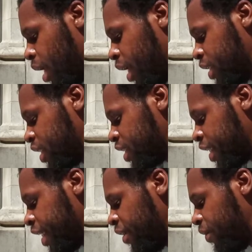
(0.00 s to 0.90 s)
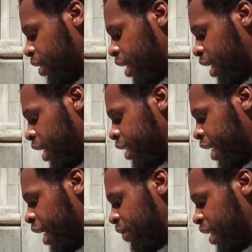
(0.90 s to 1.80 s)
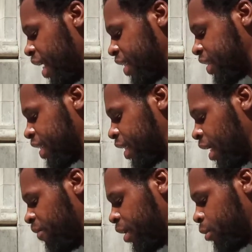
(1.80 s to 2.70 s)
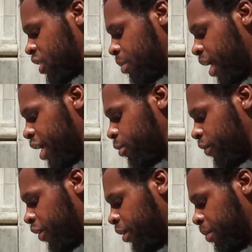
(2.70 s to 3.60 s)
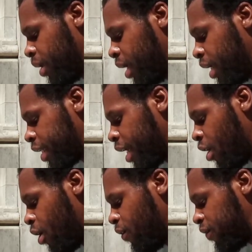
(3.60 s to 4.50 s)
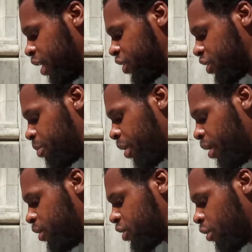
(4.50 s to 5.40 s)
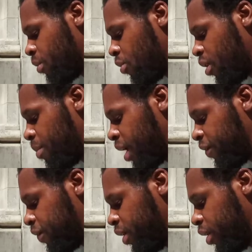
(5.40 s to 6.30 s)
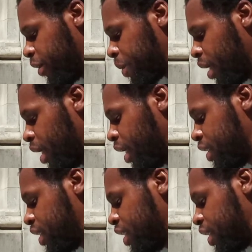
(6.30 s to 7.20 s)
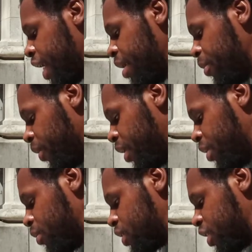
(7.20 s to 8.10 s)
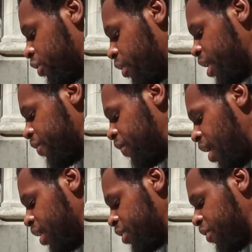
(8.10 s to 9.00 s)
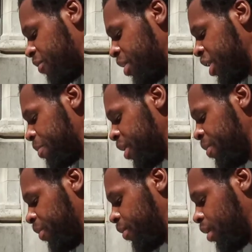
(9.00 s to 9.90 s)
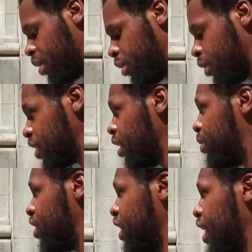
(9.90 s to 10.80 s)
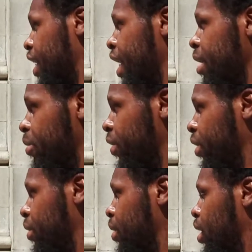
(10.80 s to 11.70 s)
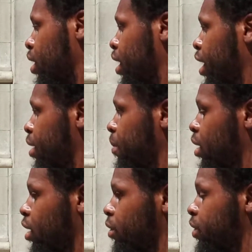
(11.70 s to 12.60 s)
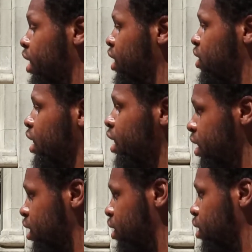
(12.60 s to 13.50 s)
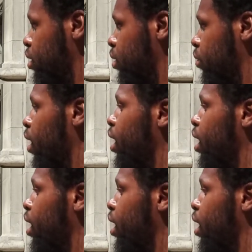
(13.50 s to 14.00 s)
It says, an everlasting covenant was made with him that all flesh should perish no more by the flood. It says, Abraham was a great father of many people. You know what I'm saying? Because out of Abraham came the East Indians. Right.